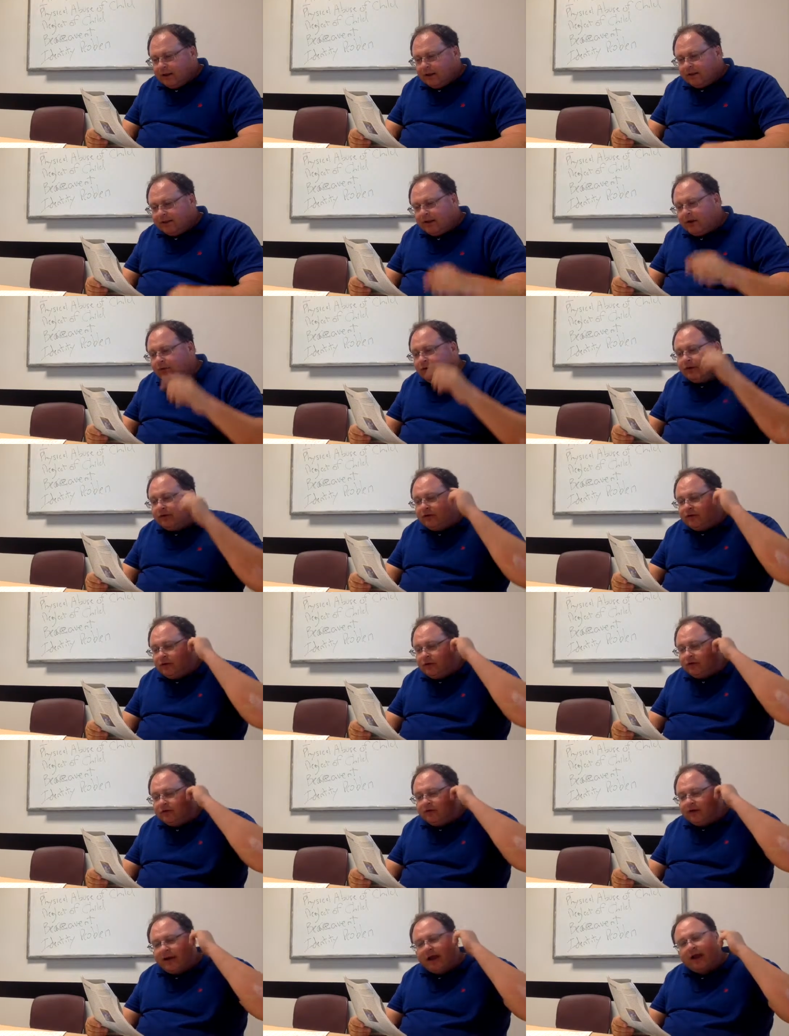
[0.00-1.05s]
They don't need to
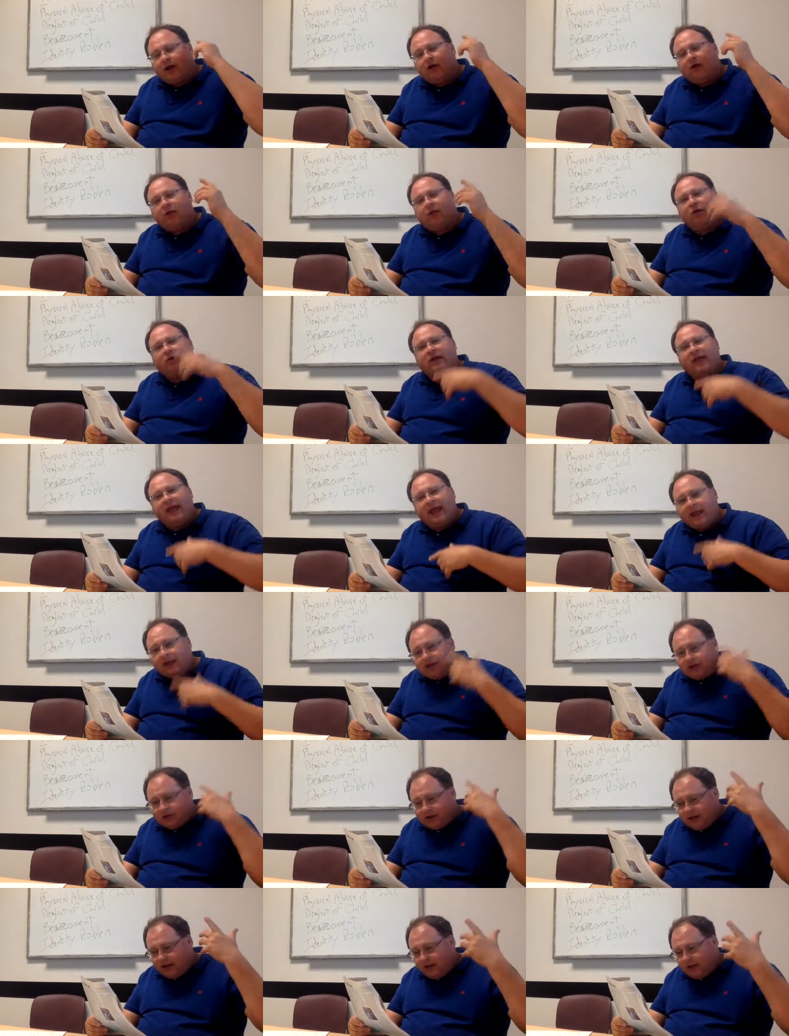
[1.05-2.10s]
use their
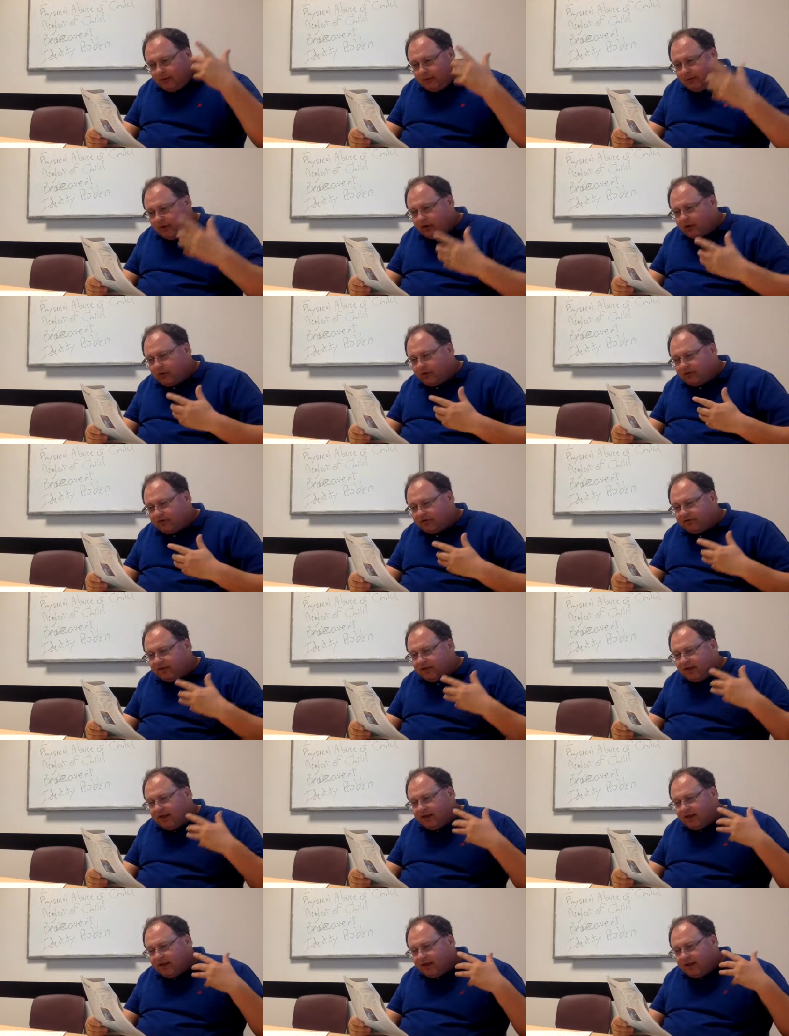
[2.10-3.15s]
echolocation because
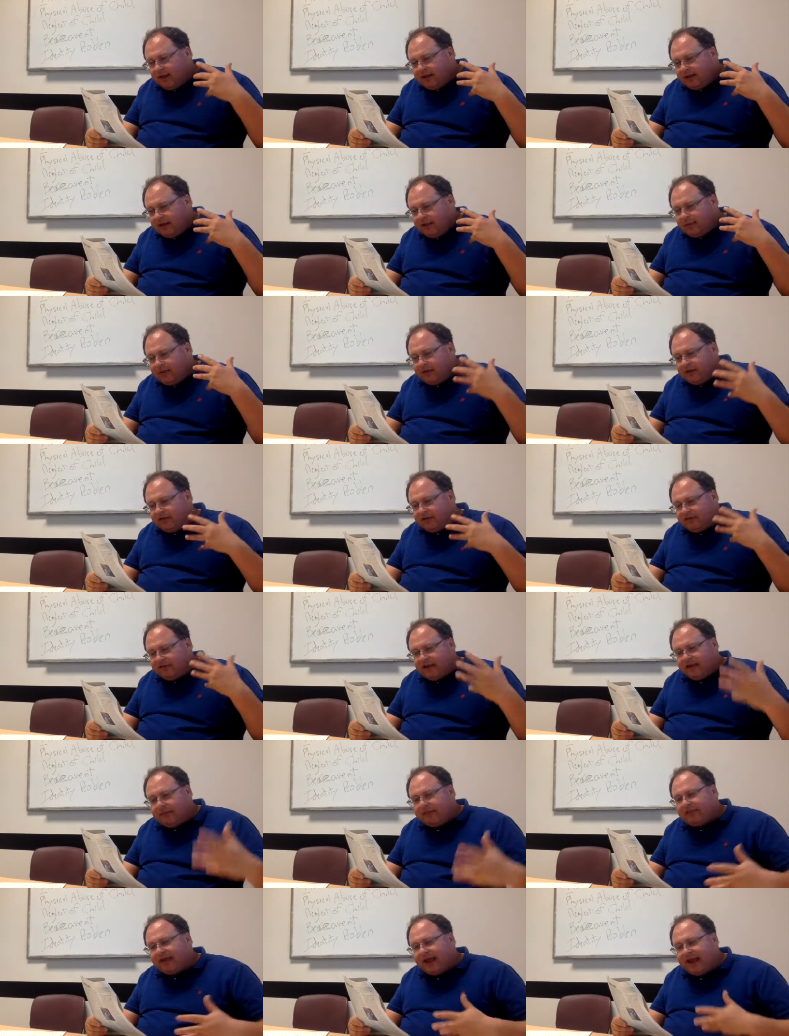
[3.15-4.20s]
they've been in the
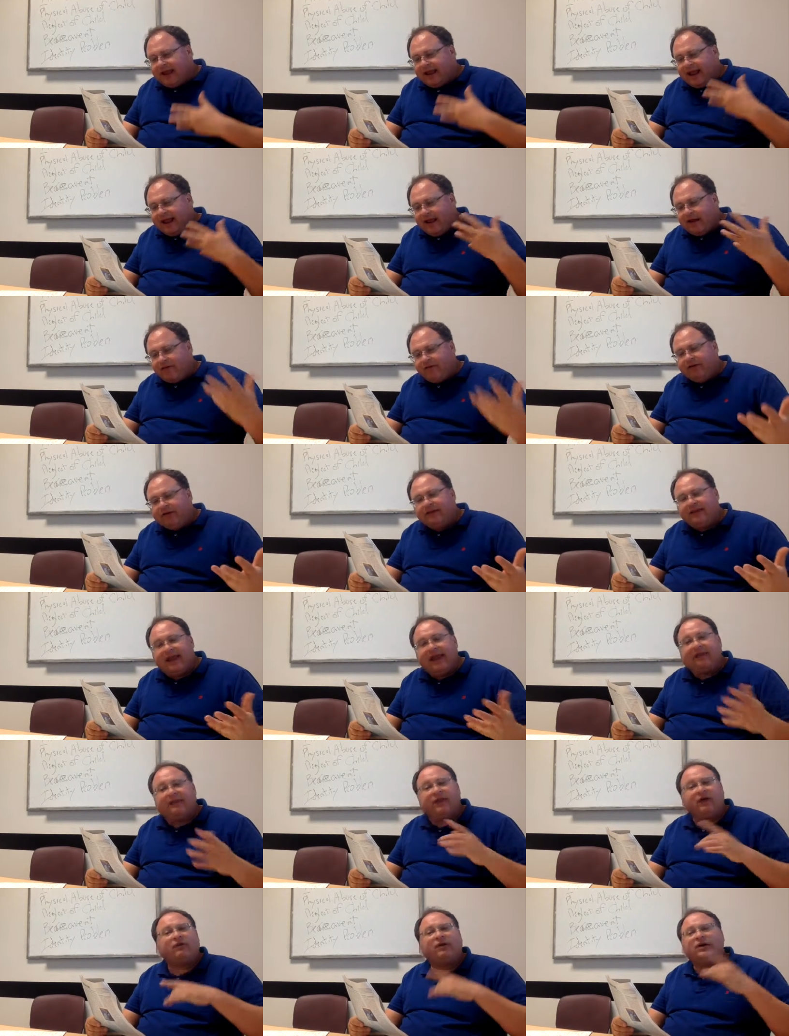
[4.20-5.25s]
same tank every day and
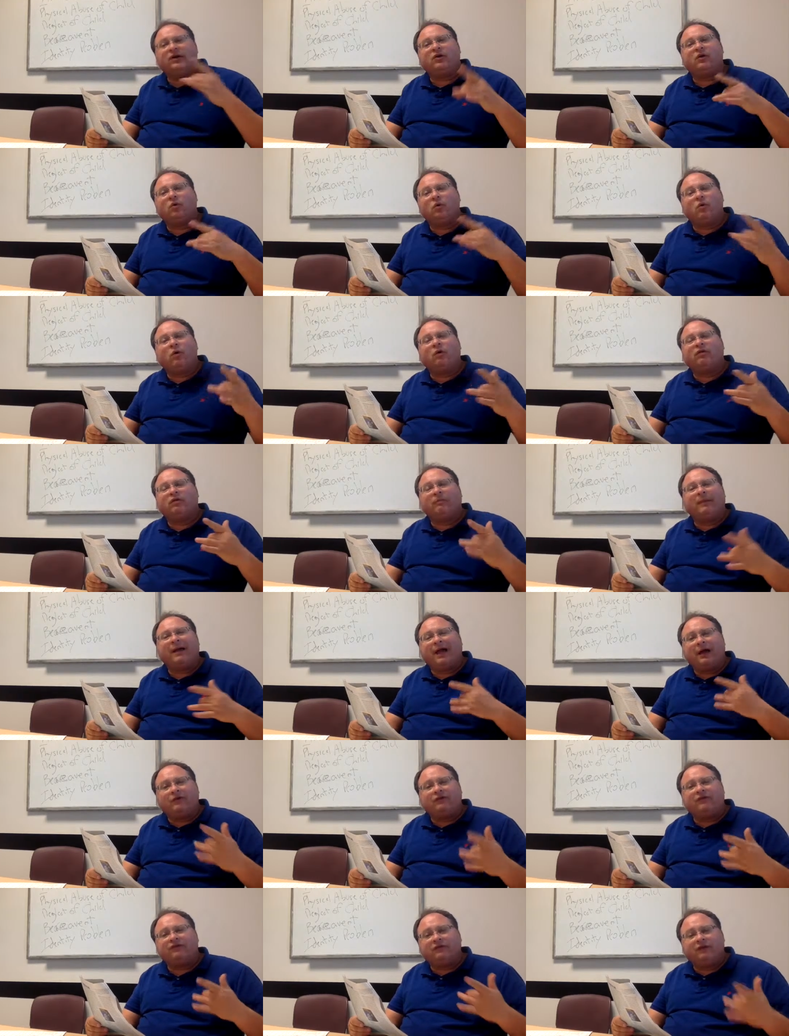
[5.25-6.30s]
they already know all the
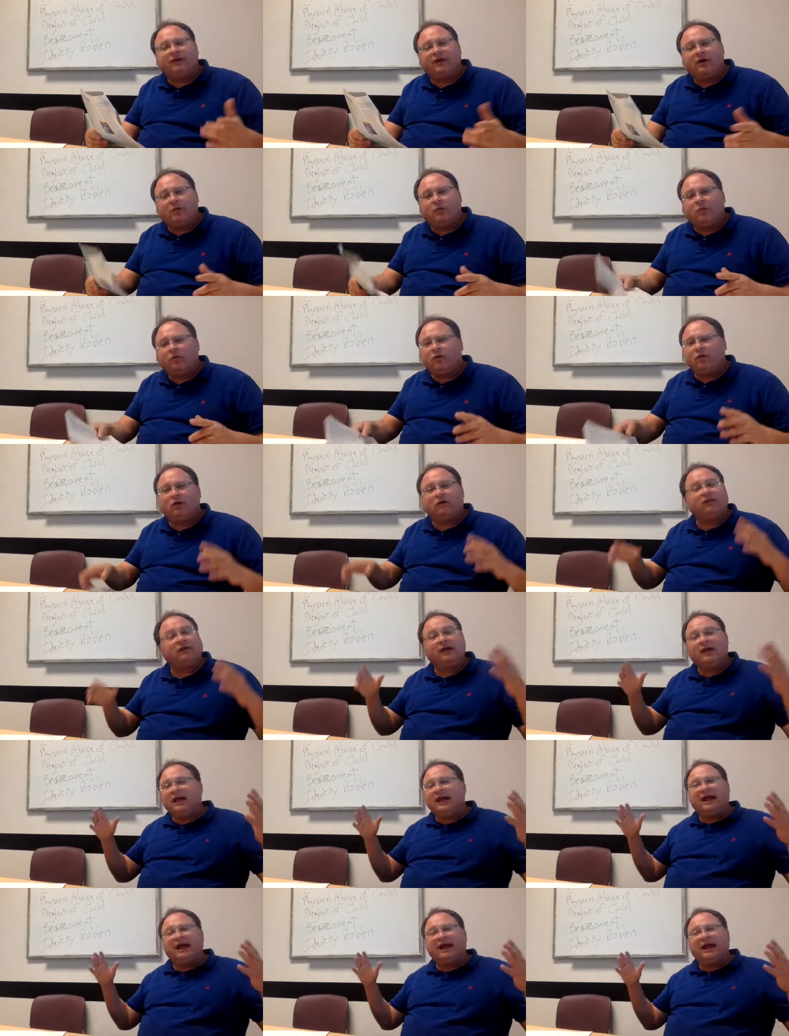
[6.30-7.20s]
boundaries of their world.